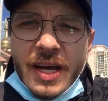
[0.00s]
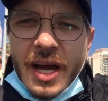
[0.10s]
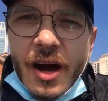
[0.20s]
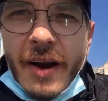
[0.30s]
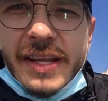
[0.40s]

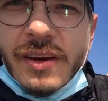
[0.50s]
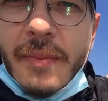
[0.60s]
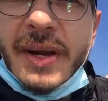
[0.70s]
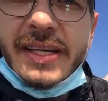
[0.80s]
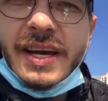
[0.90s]
All right, so
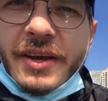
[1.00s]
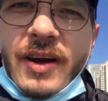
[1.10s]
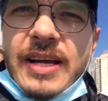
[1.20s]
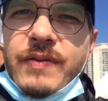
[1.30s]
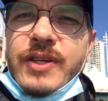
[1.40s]
I'm going to take you
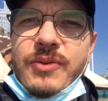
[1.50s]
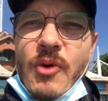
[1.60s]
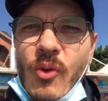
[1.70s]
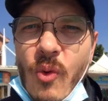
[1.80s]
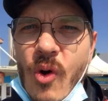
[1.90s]
guys for a
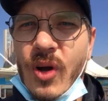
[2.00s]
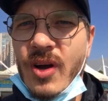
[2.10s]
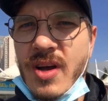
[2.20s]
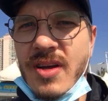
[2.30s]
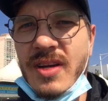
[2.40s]
small walk
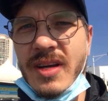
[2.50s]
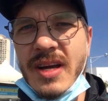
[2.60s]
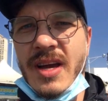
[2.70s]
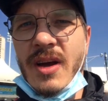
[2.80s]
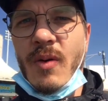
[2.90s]

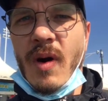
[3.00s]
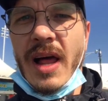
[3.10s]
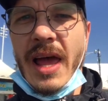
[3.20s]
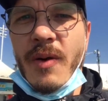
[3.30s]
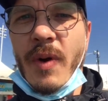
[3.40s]

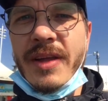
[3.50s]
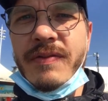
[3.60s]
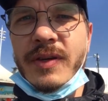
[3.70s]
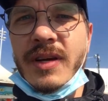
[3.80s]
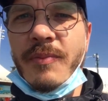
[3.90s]
while I wait
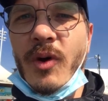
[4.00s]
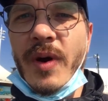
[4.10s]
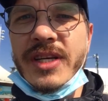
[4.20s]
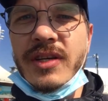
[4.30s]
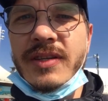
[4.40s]
for some
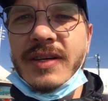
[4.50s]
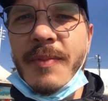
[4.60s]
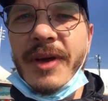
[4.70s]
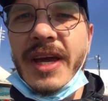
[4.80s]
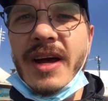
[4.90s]
questions
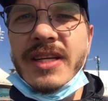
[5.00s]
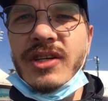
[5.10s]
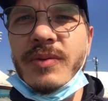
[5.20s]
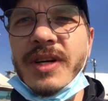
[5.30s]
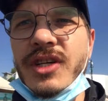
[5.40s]
coming in. I
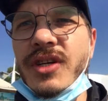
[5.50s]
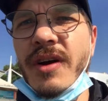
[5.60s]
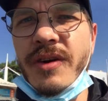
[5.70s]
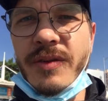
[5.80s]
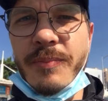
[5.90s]
just want to show you the